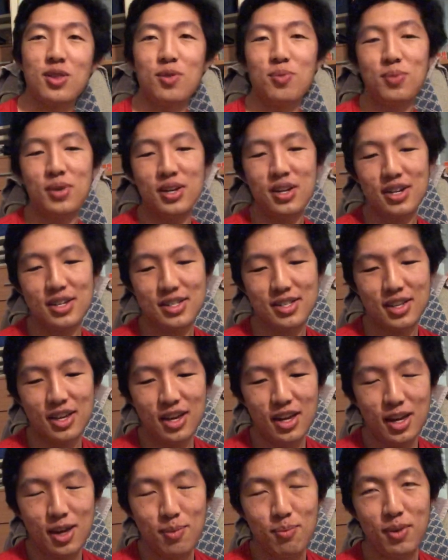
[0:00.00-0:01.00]
Because
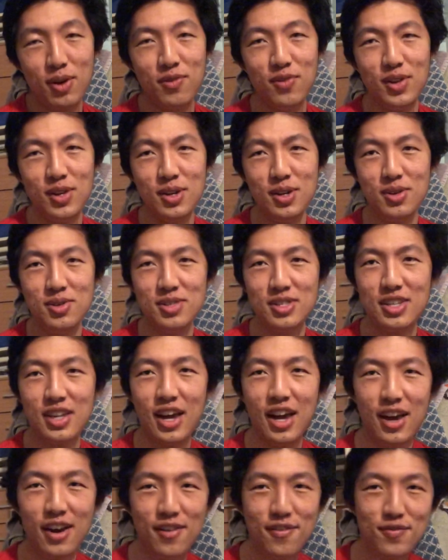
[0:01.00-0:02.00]
my videos
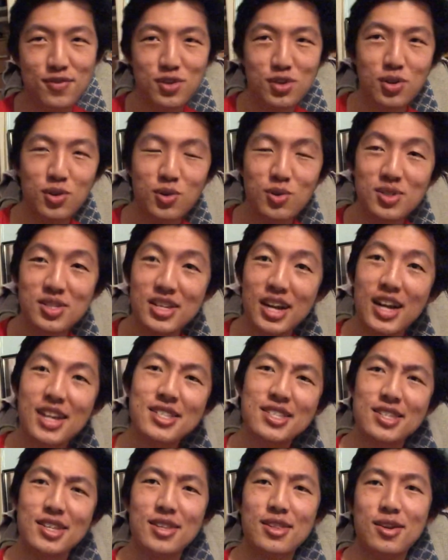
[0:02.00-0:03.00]
have two sides
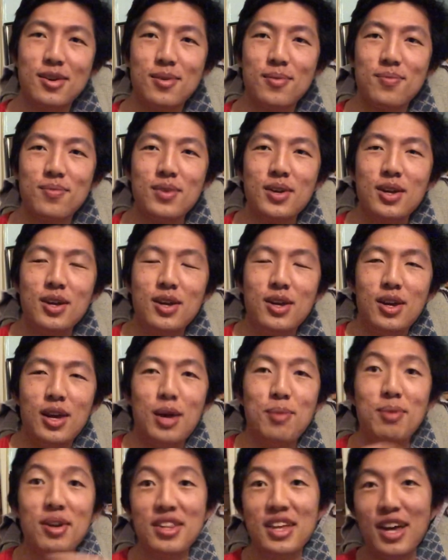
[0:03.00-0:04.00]
to them.
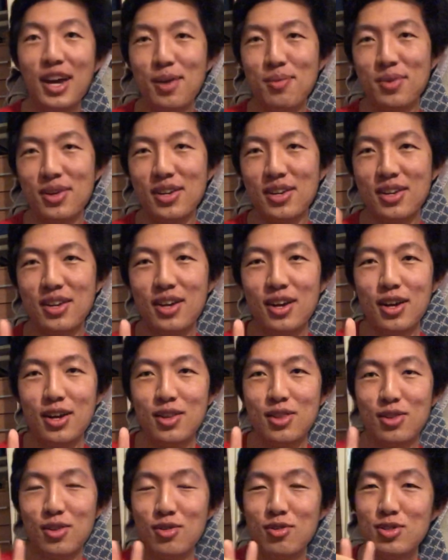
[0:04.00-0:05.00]
And by that I mean,
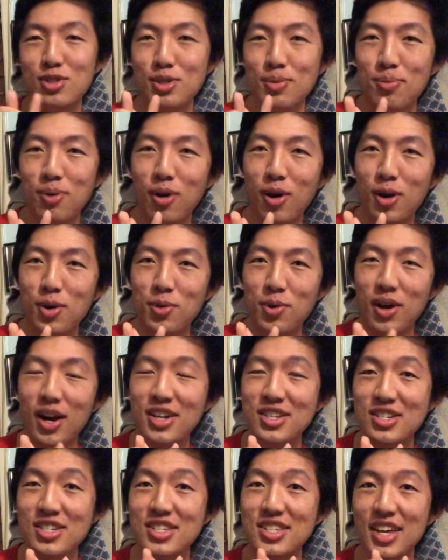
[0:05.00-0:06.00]
there's the part where I
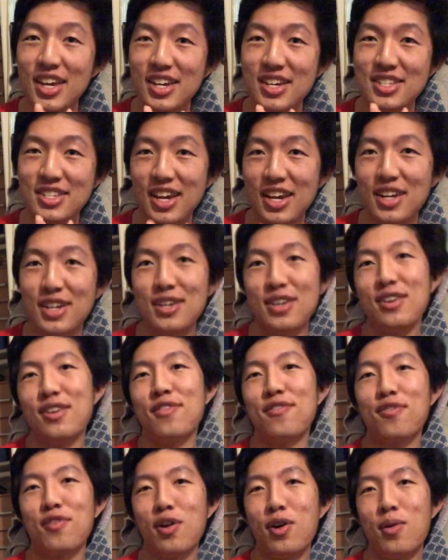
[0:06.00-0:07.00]
just take data
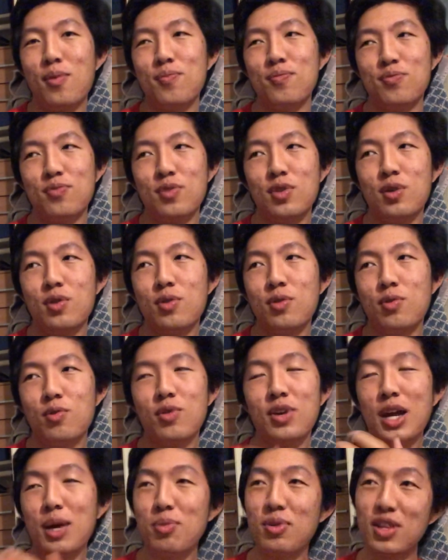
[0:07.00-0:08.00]
from
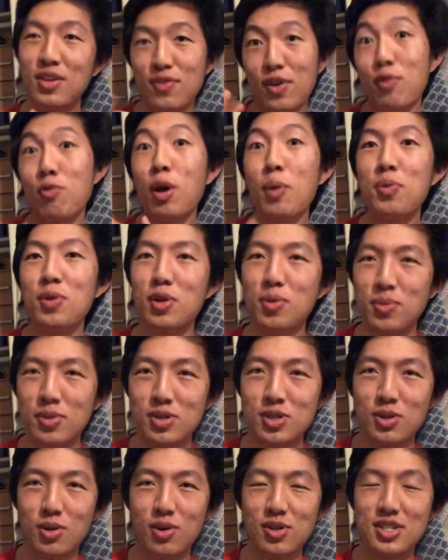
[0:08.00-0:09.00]
what I believe are reputable
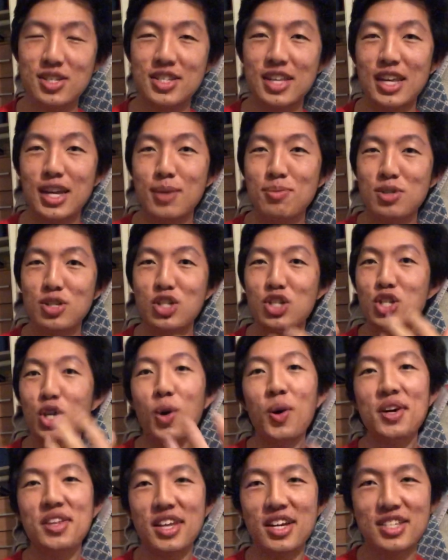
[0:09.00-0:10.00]
sources, and I'm just
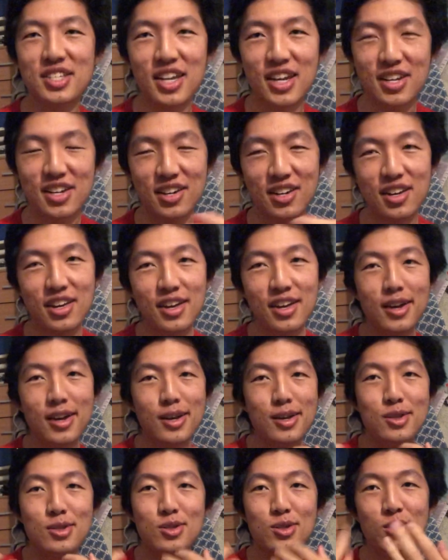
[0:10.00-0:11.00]
showing that data
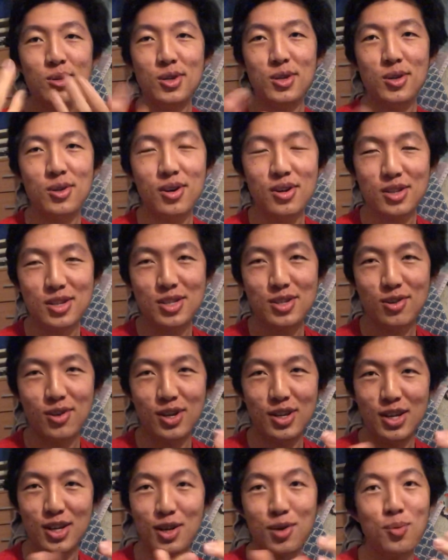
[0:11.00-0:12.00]
to you on the
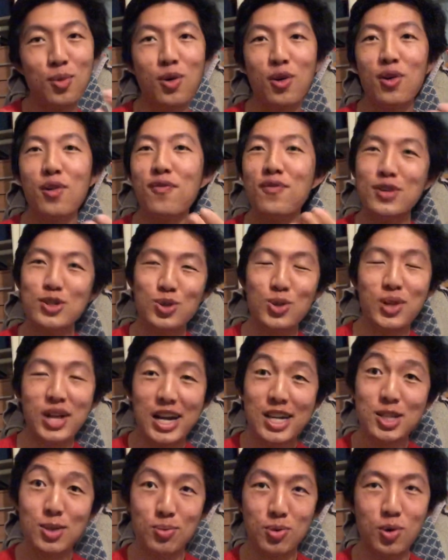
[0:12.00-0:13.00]
screen in a more
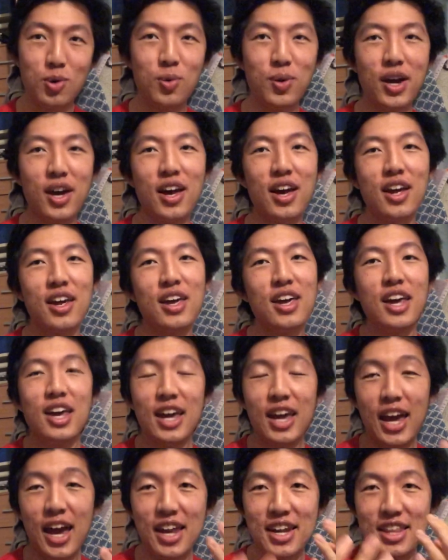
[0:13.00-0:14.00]
visualizable way.
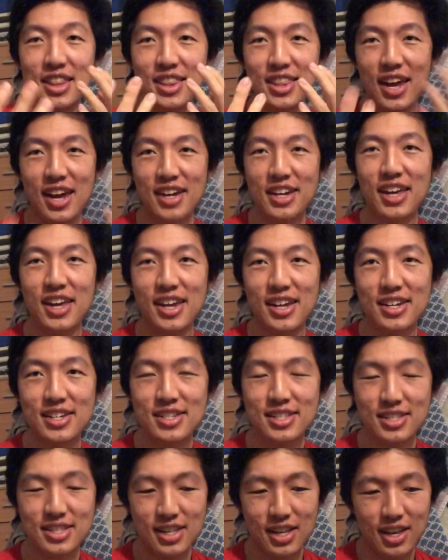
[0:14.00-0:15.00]
And in that
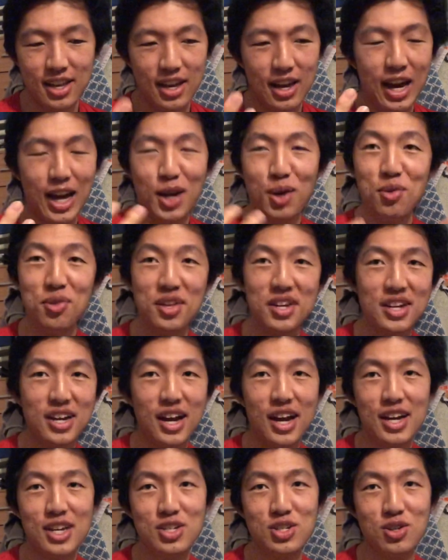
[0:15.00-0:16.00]
case, I don't think
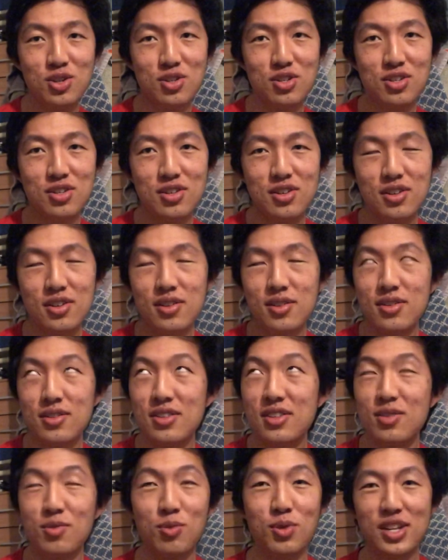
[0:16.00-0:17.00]
I should
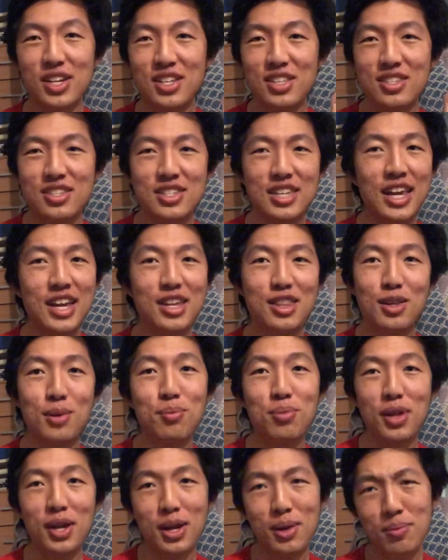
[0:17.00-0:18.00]
really take the
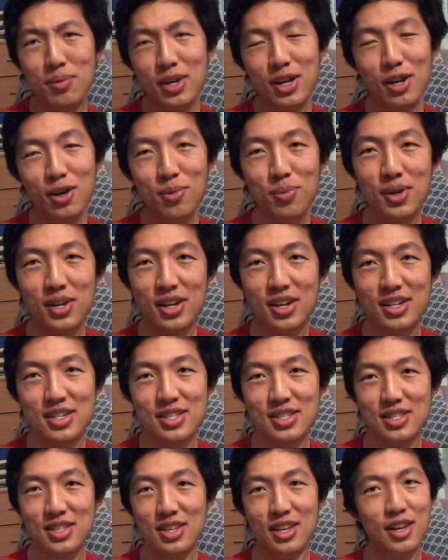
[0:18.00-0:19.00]
blame here,
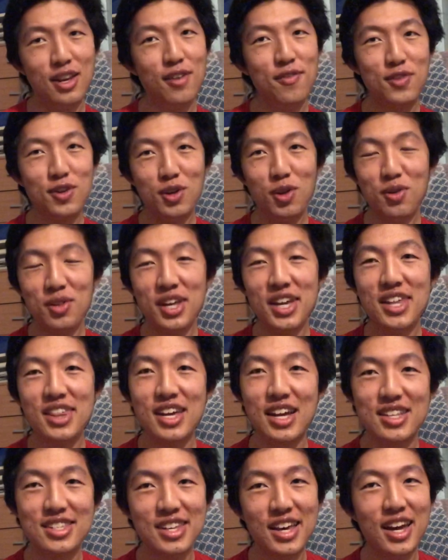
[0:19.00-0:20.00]
because if you don't like
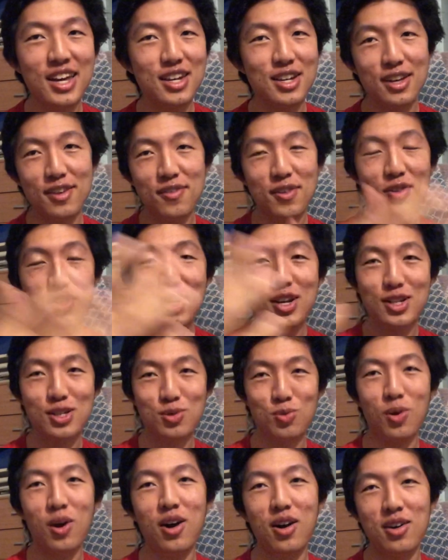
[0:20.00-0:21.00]
that data, if you think it's
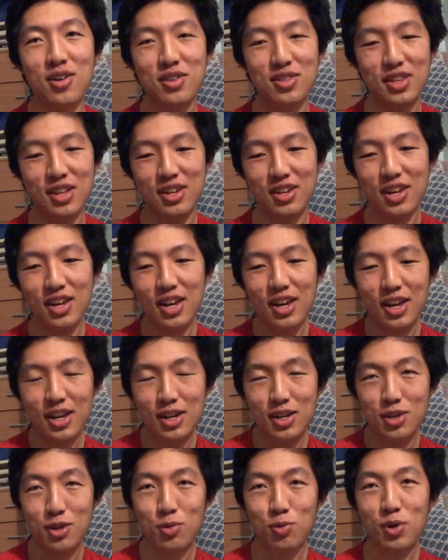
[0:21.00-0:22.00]
wrong, then
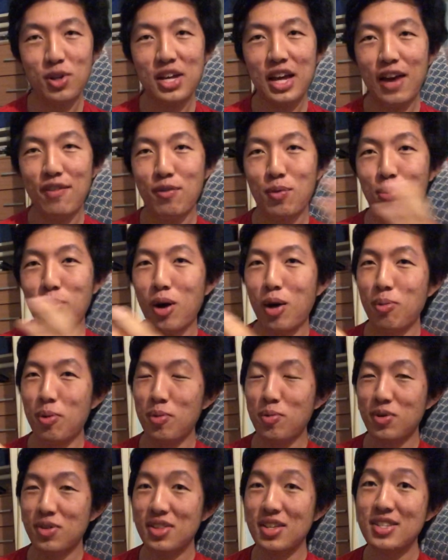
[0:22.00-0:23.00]
you really have a problem
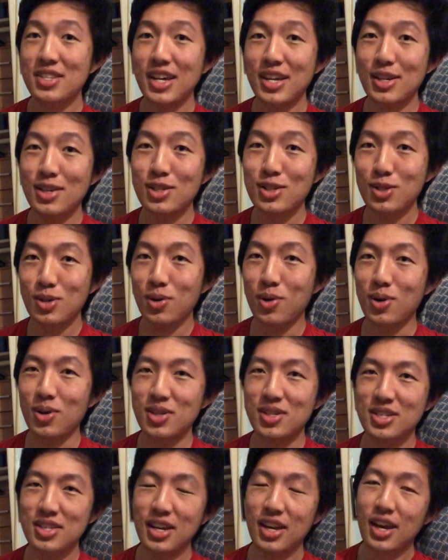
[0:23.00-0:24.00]
with the data
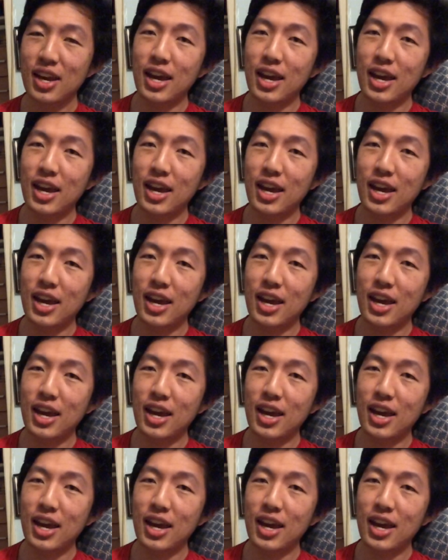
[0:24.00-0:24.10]
source.